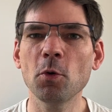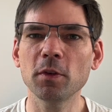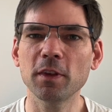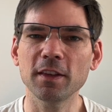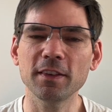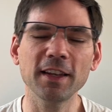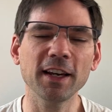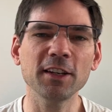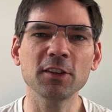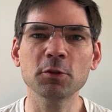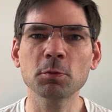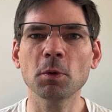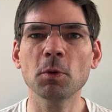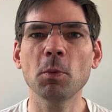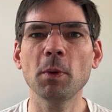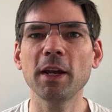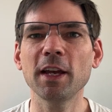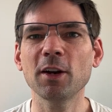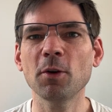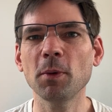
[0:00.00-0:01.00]
The dice will
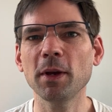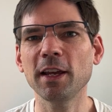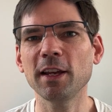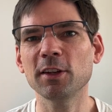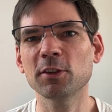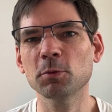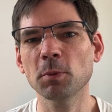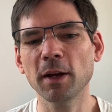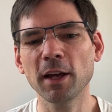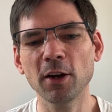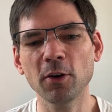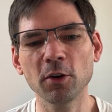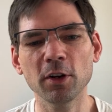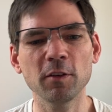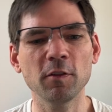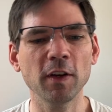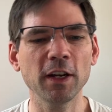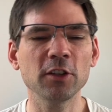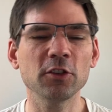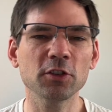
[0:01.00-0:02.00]
wear away as well
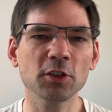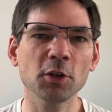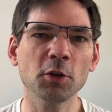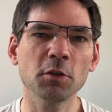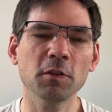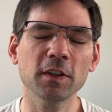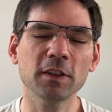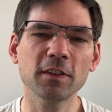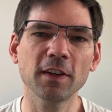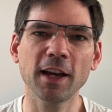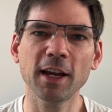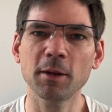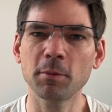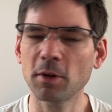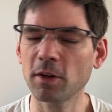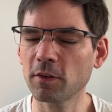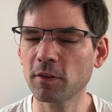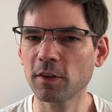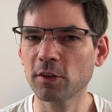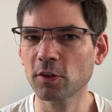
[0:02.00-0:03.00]
eventually over time
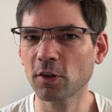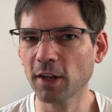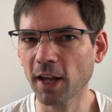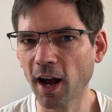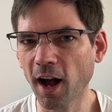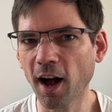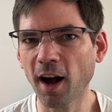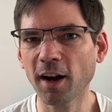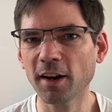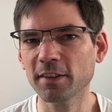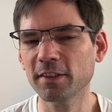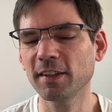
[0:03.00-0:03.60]
if it's on a hard